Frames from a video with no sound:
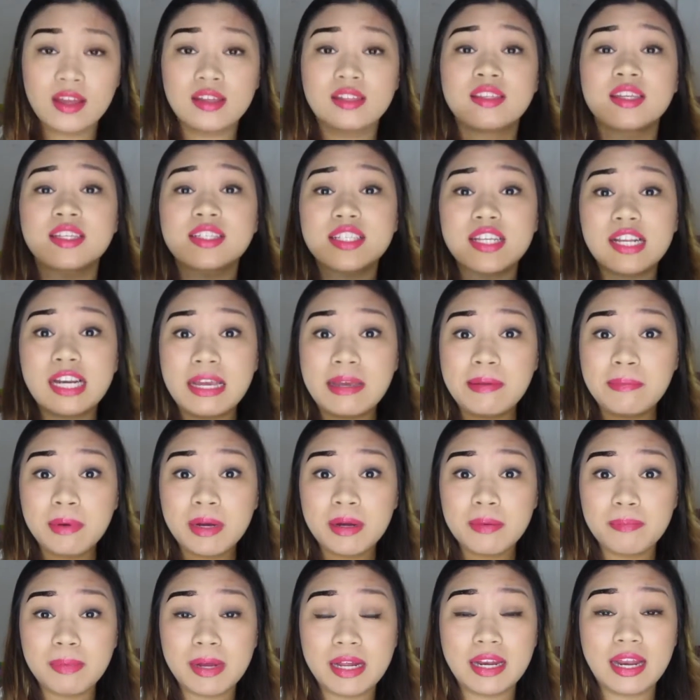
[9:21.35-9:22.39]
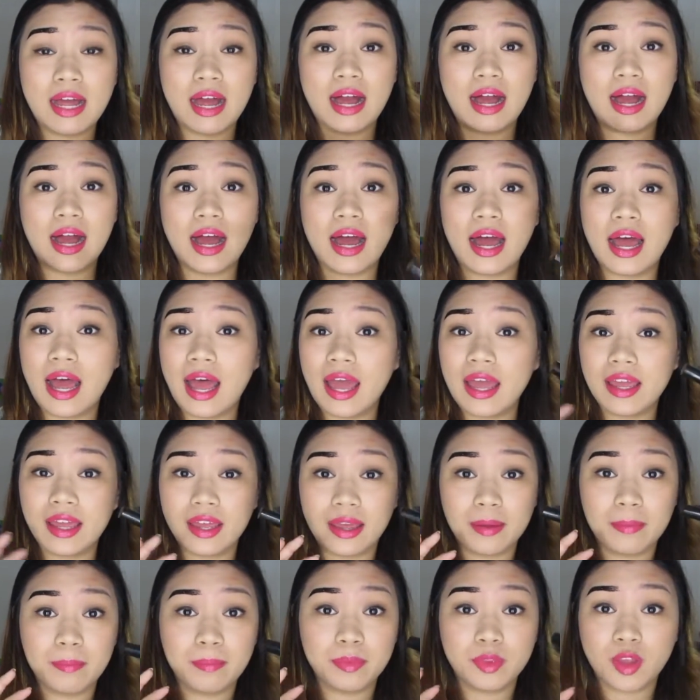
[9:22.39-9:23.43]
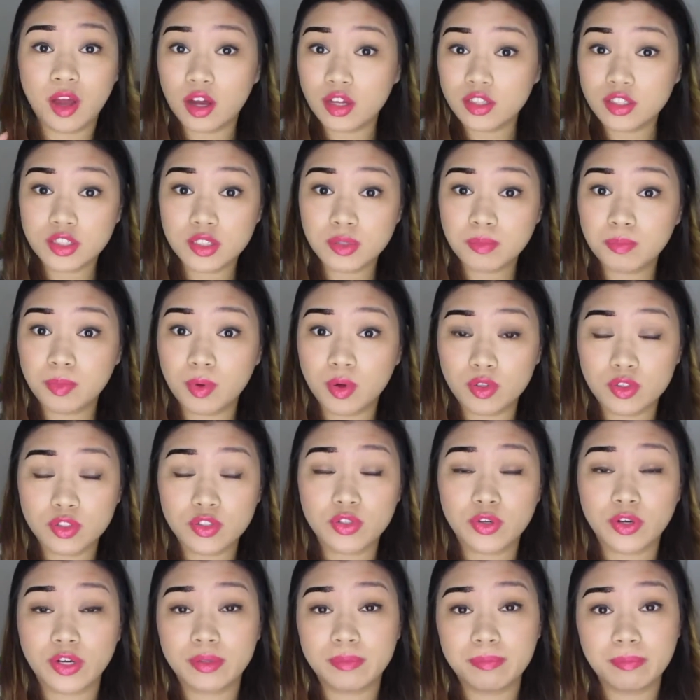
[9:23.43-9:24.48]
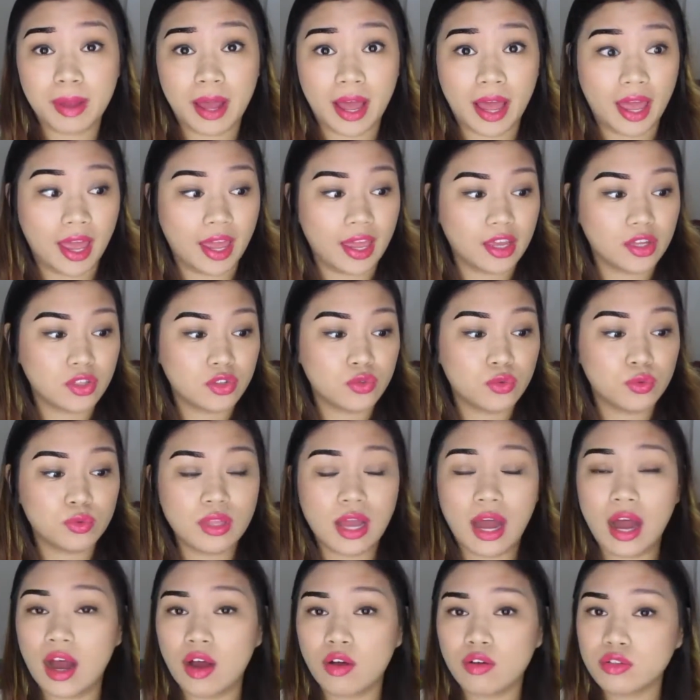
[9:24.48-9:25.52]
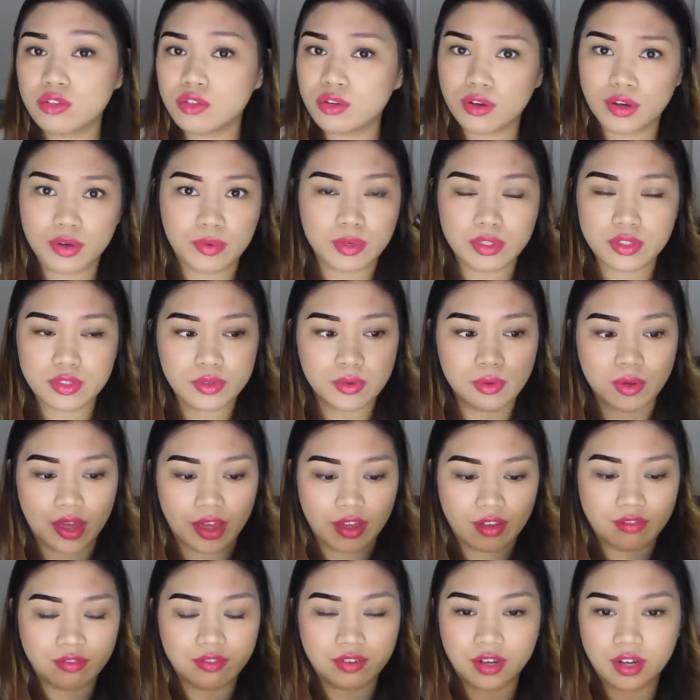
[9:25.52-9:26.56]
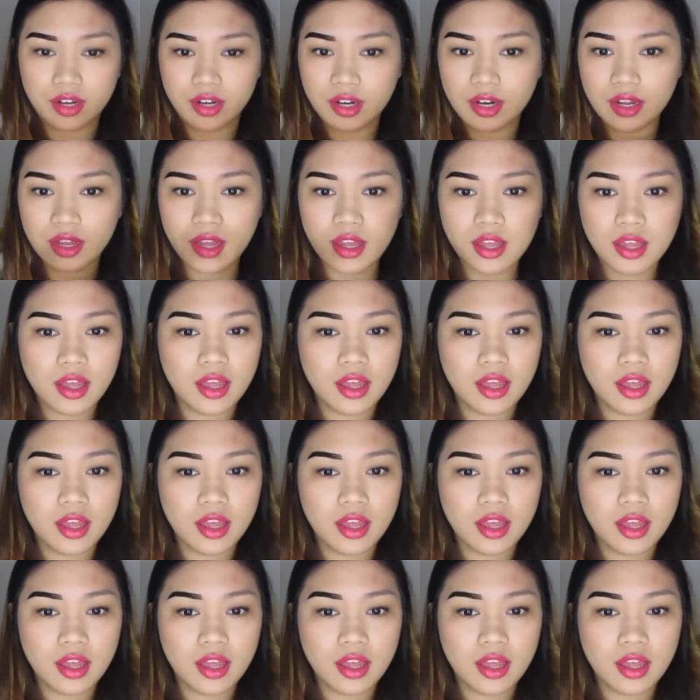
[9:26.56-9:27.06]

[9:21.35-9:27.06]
Disclaimer pala, I am not sponsored by Etude House or whatsoever.